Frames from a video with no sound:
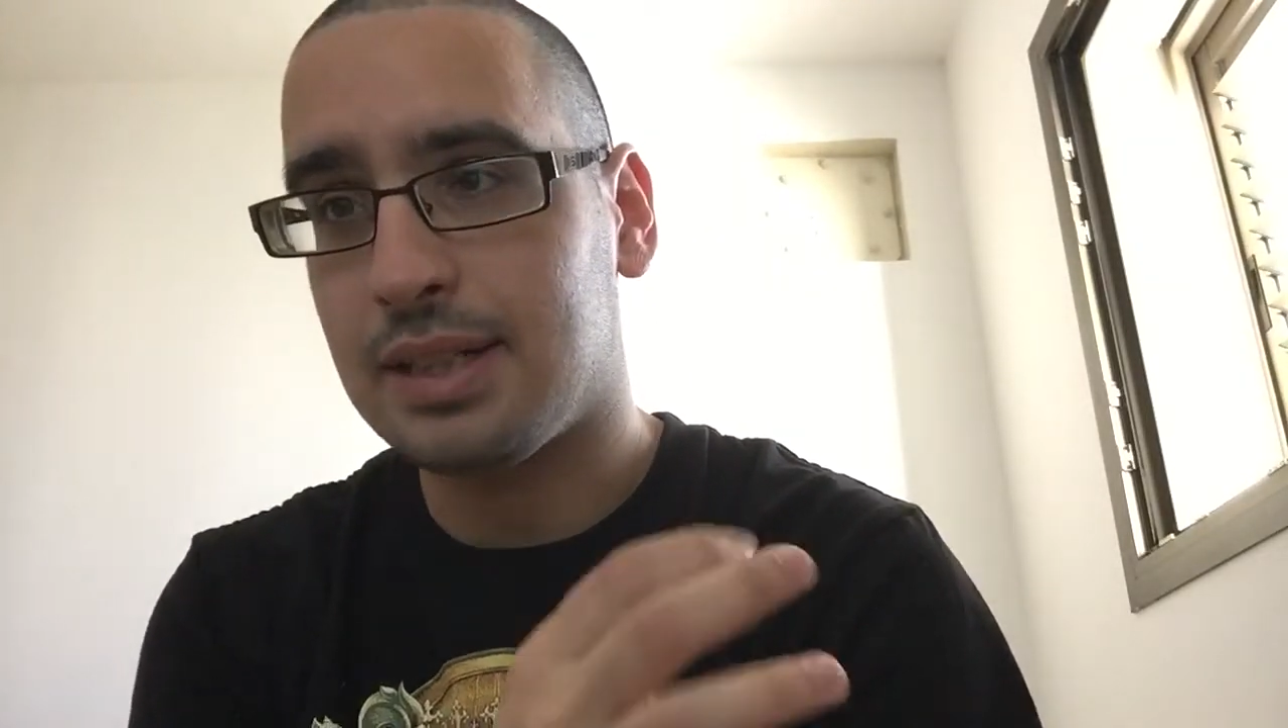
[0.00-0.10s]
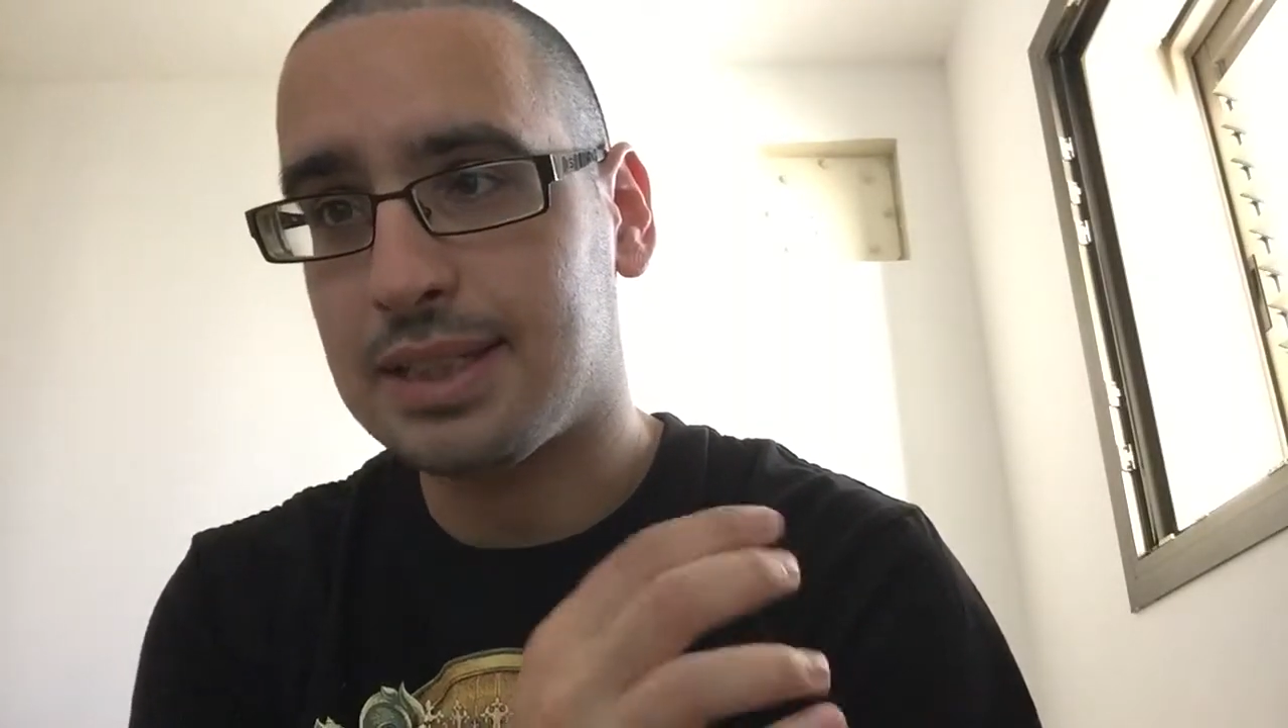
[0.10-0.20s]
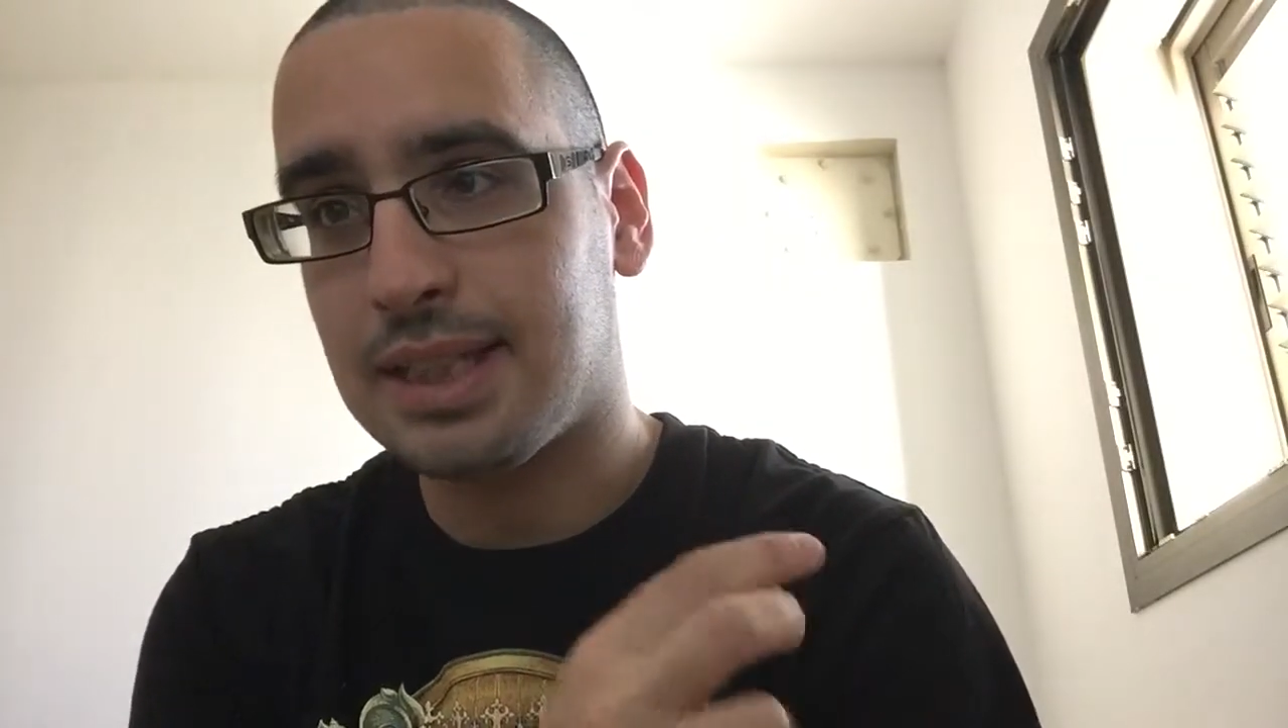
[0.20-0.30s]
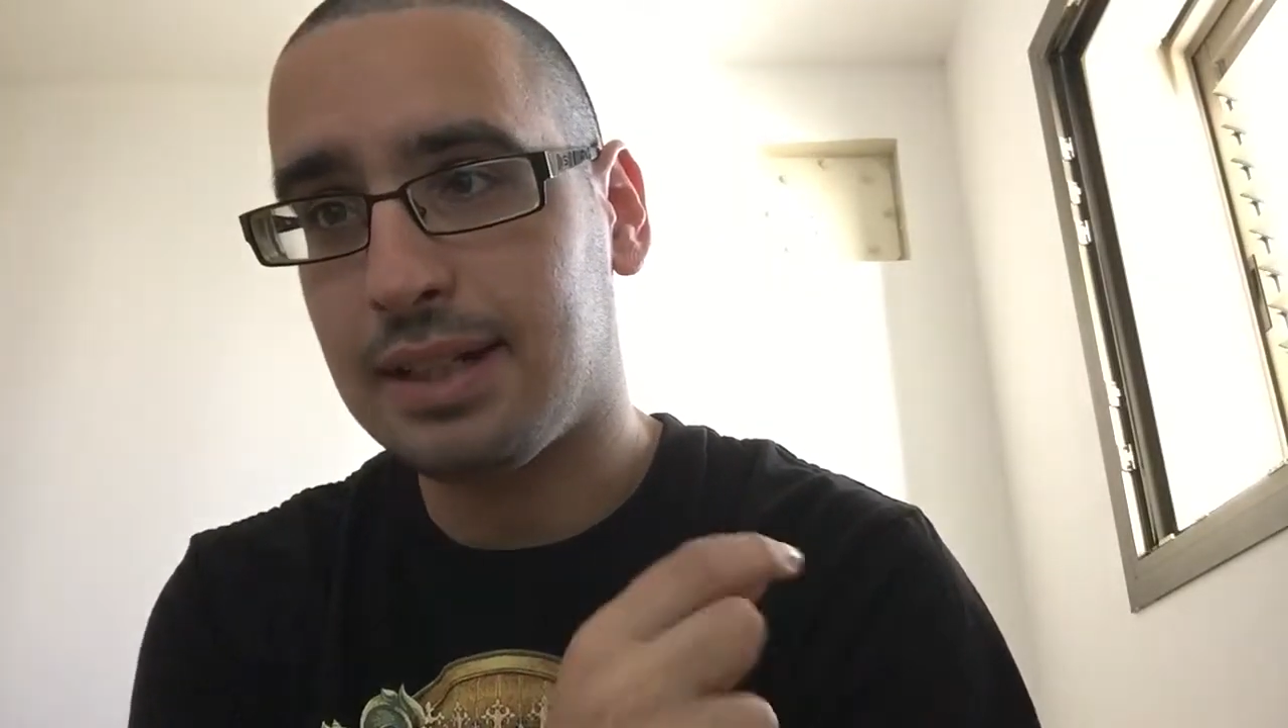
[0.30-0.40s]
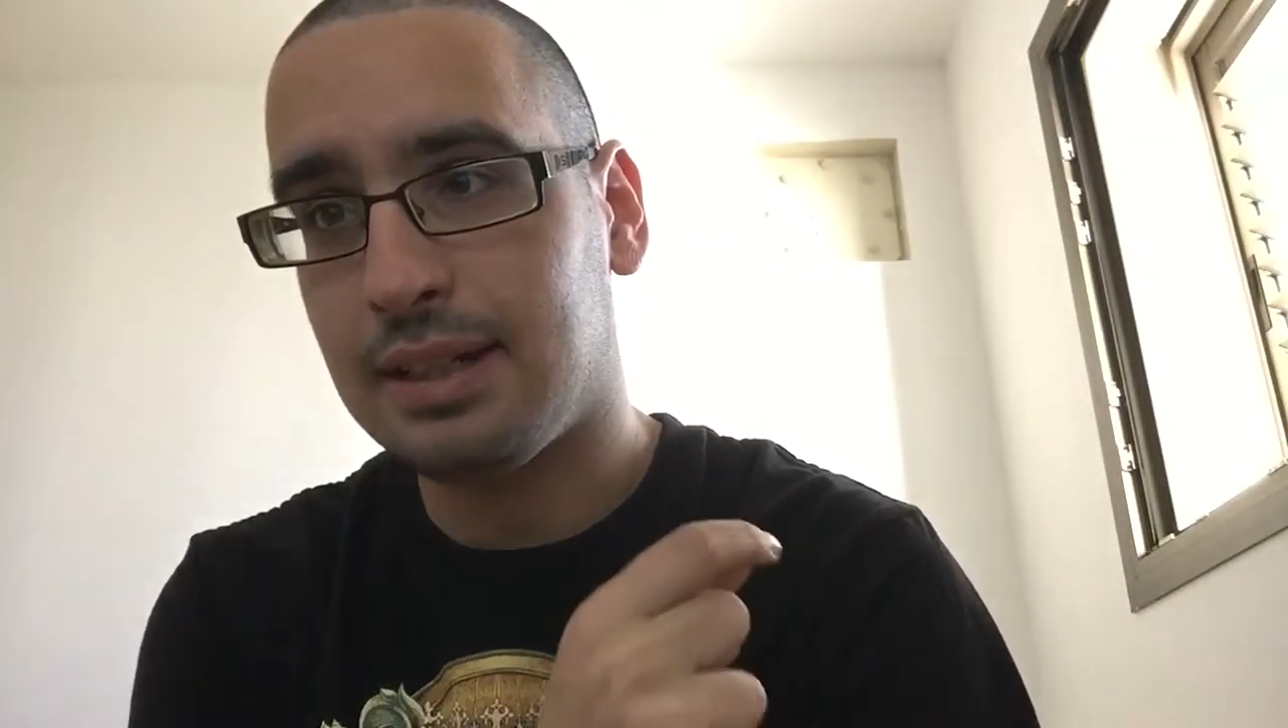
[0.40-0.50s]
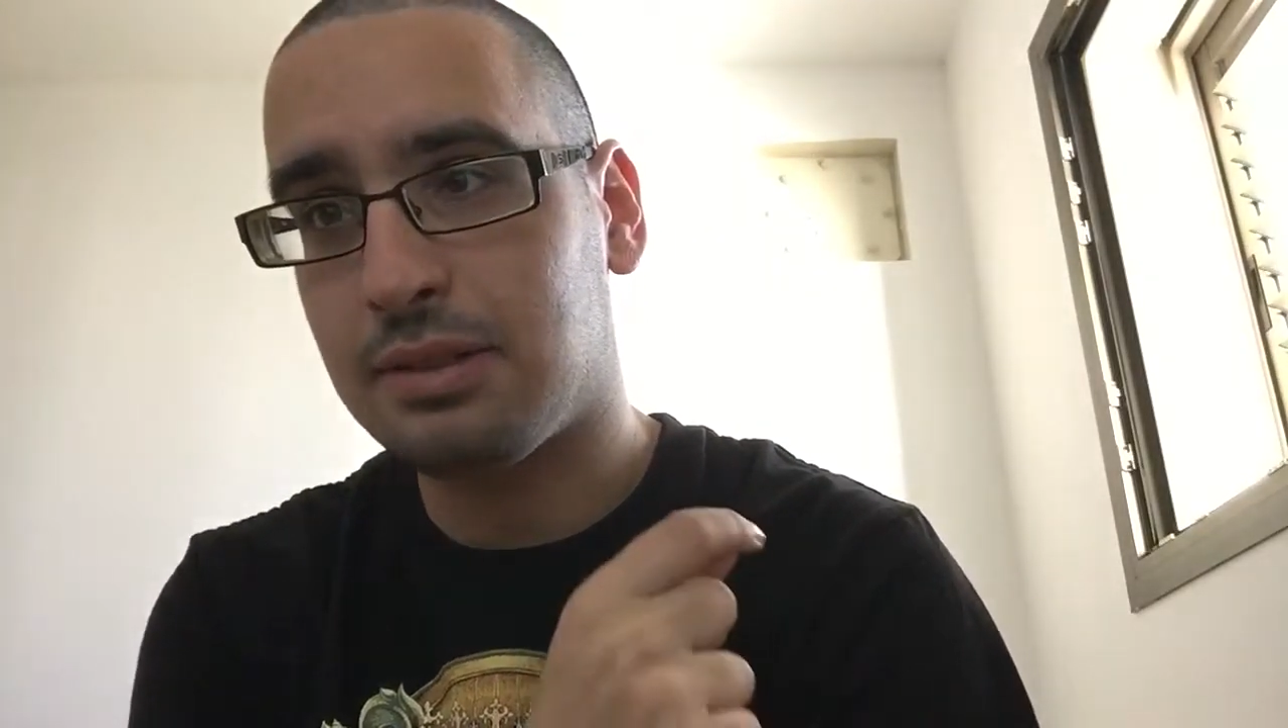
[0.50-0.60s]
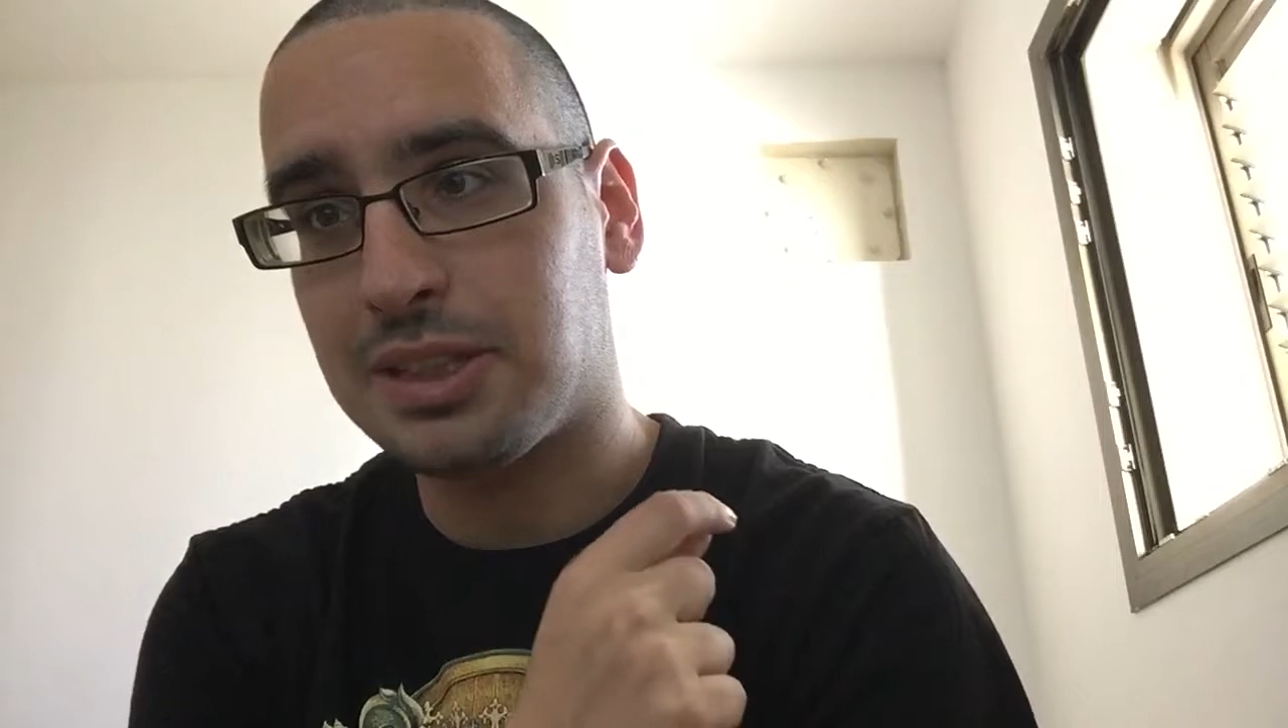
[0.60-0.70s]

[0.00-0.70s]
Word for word: decided